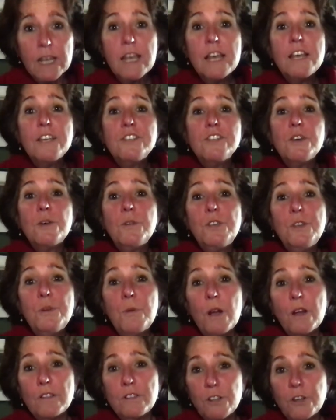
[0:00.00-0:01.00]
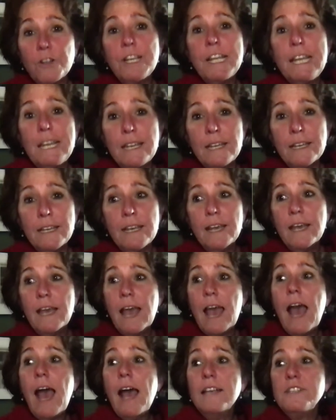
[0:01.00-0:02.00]
so you are learning
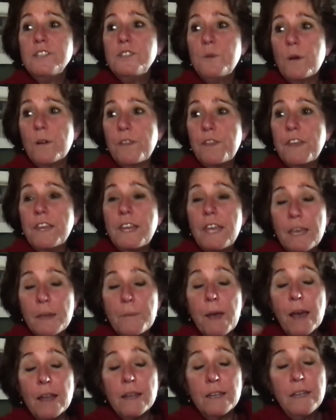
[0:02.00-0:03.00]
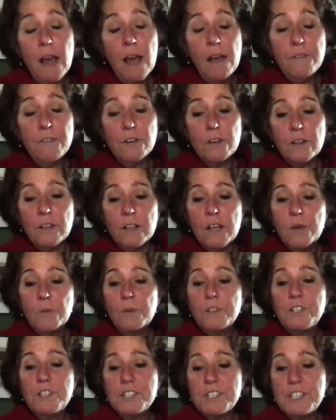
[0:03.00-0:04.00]
as you are thinking about a novel
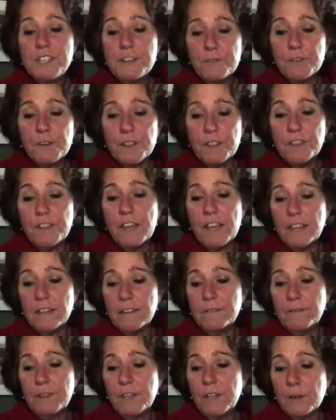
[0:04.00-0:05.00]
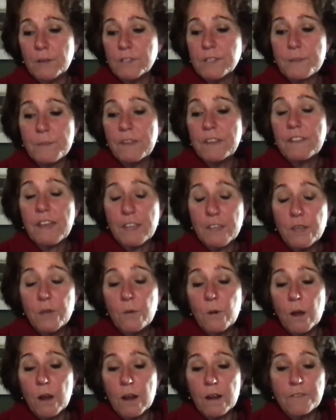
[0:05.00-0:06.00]
which is different than you know something that
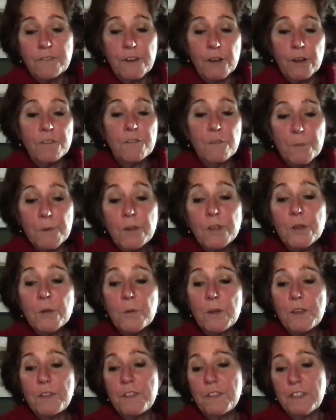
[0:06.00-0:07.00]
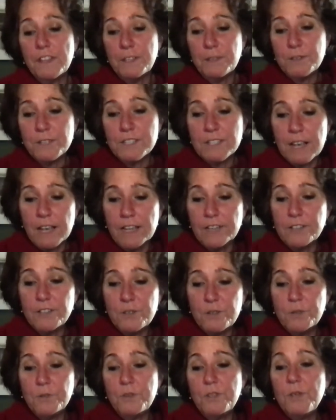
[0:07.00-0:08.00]
you are very familiar with and then you decide
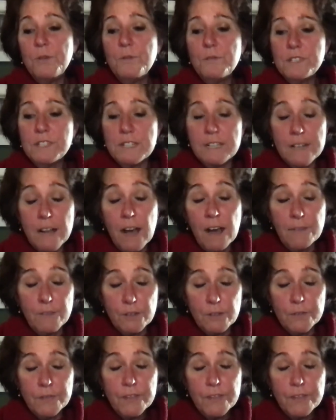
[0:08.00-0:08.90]
to use in a novel